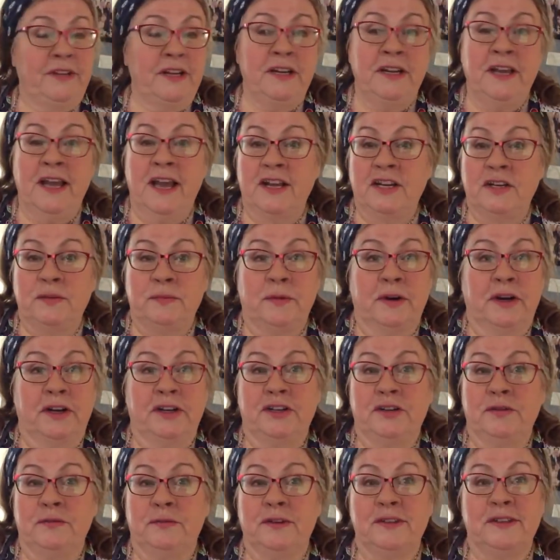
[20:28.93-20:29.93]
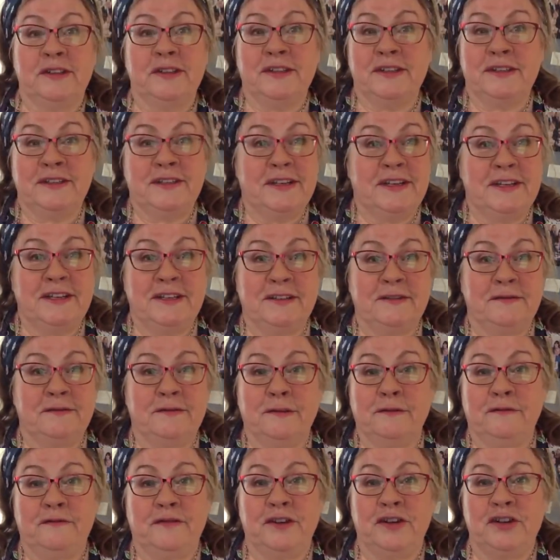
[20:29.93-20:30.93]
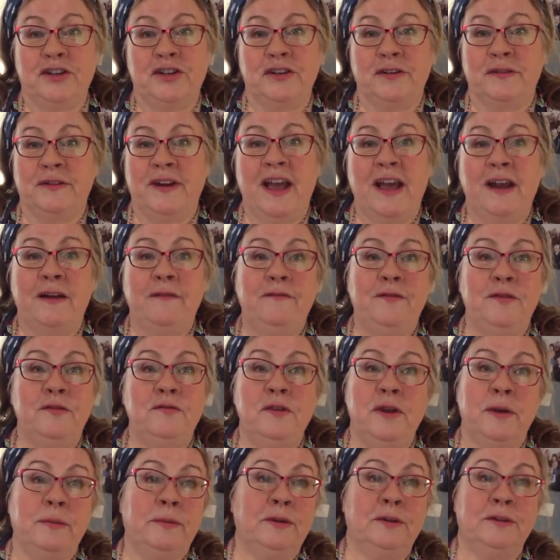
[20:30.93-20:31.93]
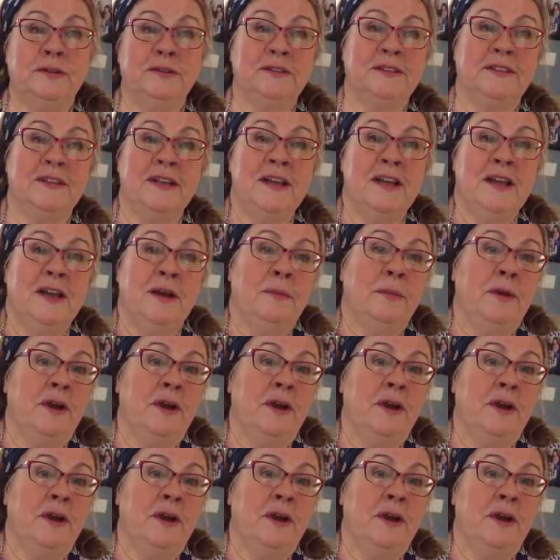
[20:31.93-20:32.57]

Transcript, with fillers: Didn't catch much. It wasn't the season for fishing. Had a few nibbles.